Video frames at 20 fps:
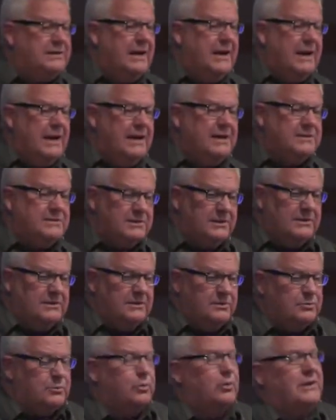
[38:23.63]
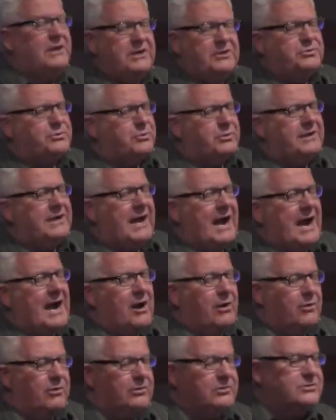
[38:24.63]
days, 23
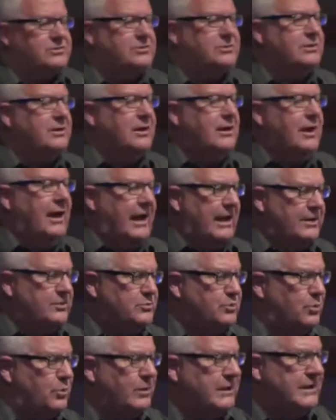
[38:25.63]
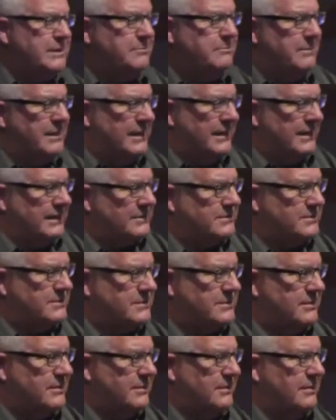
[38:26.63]
hours, and 20
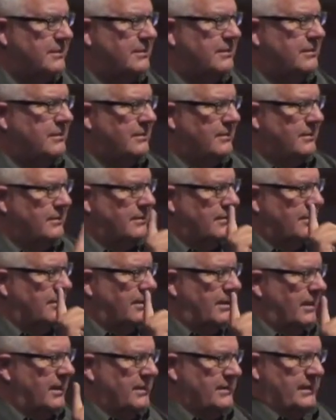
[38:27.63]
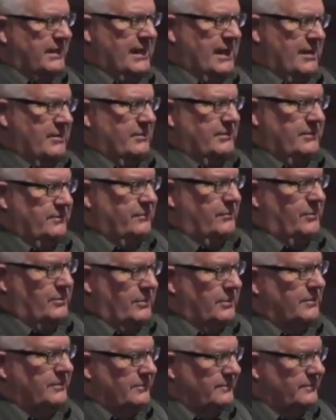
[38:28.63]
minutes unaccounted for.